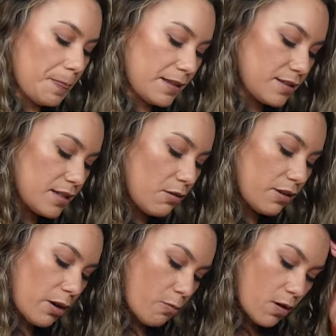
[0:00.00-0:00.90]
it's not
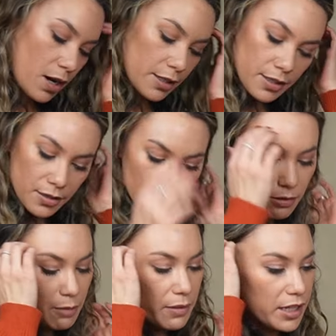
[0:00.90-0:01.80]
what I want. So
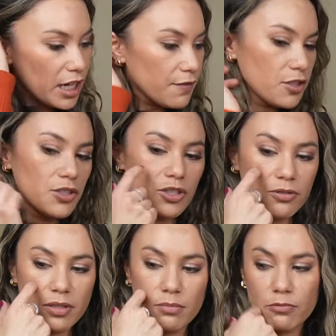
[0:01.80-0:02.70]
I might have to do
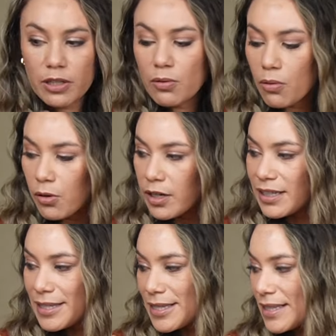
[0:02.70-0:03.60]
some
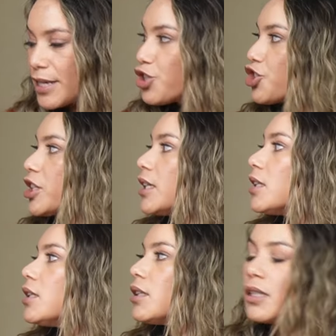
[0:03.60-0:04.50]

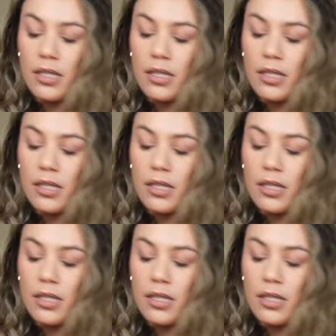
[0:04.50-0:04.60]
reorganization.